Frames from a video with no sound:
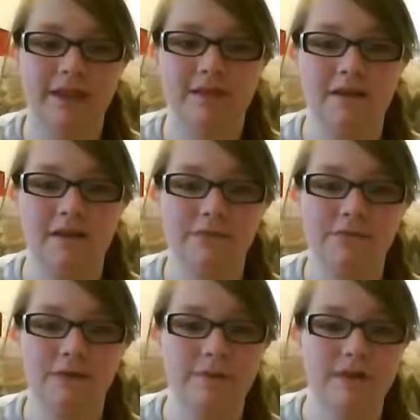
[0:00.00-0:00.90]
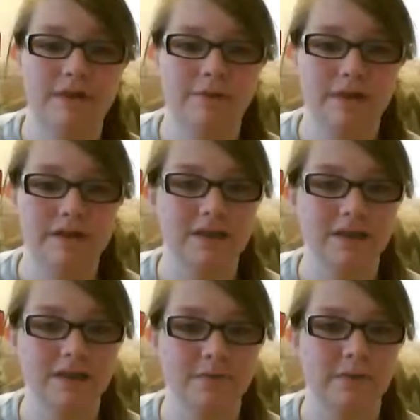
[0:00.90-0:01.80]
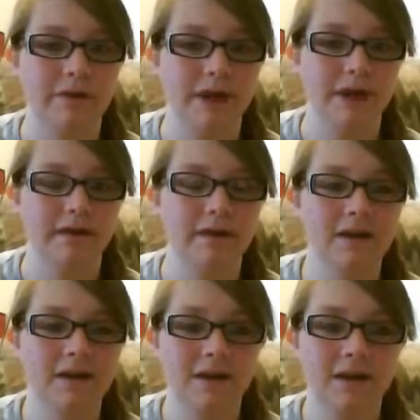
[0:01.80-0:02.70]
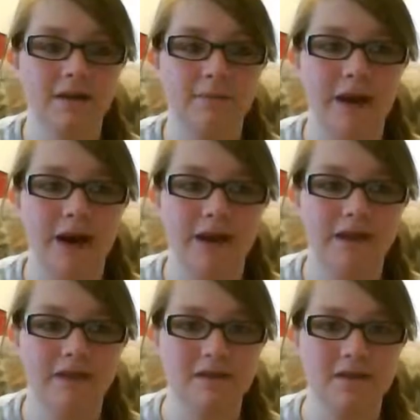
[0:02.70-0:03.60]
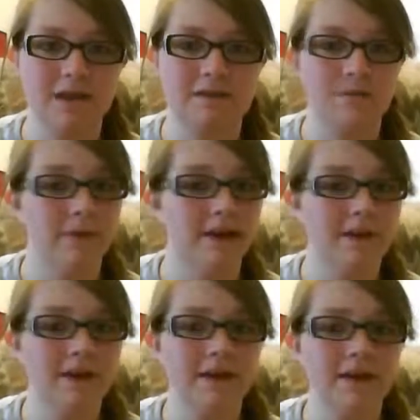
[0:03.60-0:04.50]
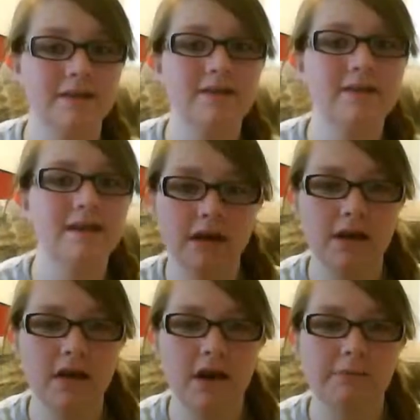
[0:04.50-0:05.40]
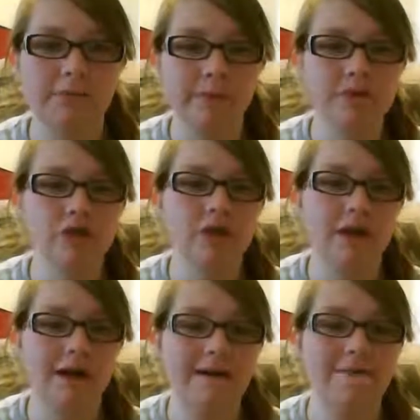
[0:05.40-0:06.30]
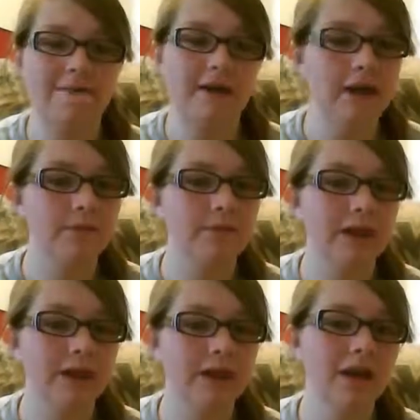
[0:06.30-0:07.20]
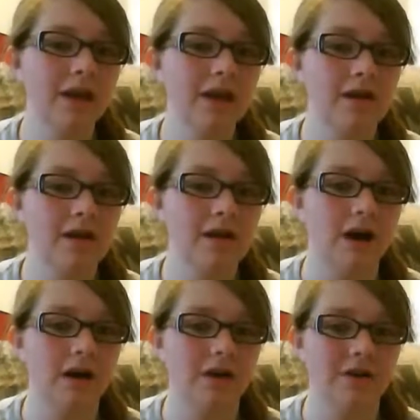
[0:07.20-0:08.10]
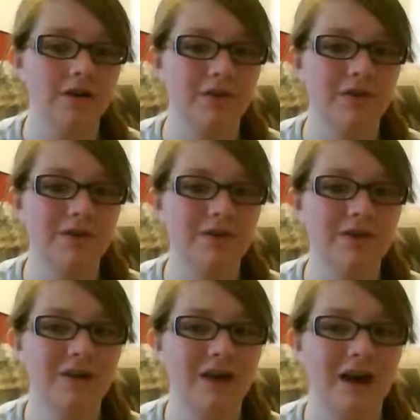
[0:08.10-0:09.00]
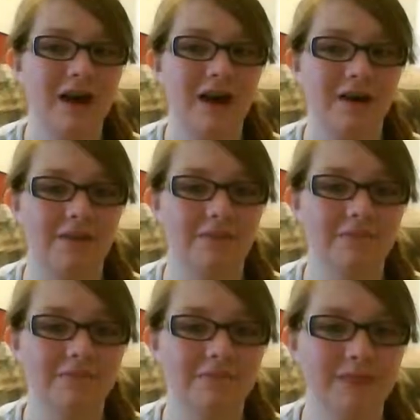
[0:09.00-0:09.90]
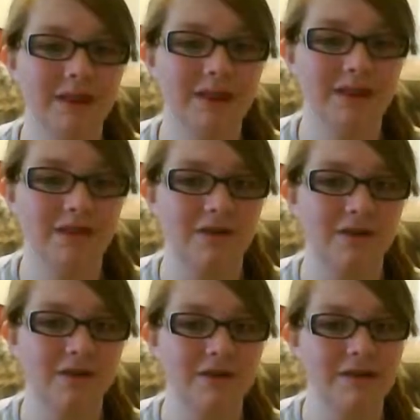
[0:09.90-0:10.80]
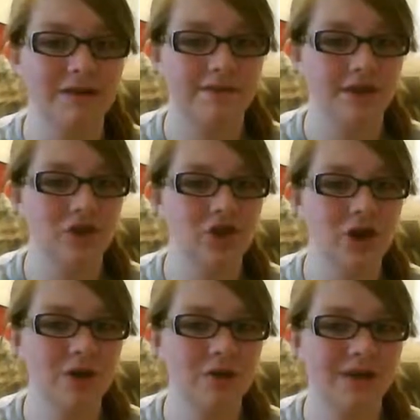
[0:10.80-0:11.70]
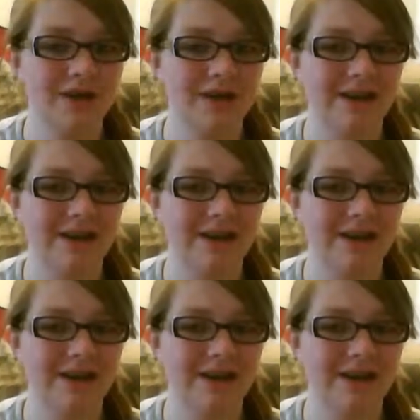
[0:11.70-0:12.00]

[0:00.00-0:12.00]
And hopefully when summer starts, we'll get back into the swing of things. I've been watching a lot of Fame lately on Hulu, the old TV show